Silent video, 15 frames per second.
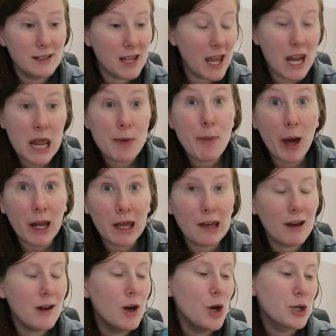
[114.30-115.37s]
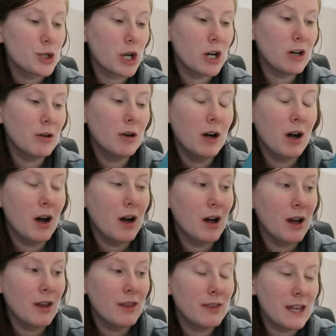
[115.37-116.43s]
anybody. So
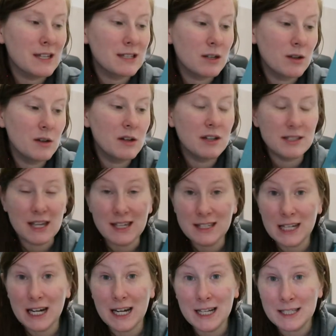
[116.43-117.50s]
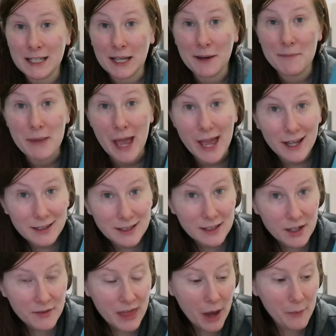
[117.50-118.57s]
this says that it is a companion
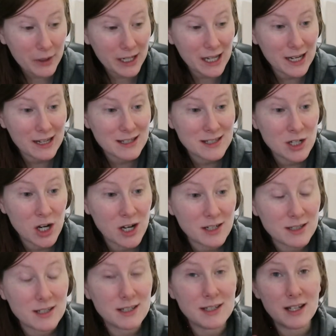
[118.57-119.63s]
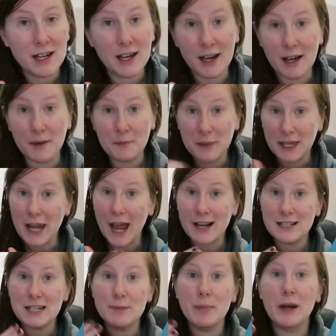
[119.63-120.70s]
of that one. It is not
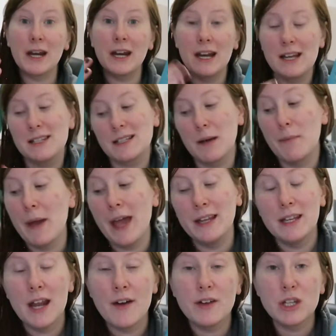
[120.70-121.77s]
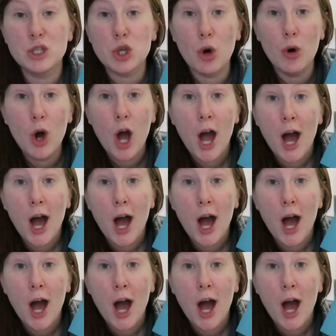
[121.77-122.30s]
connected, but it is a companion of it. So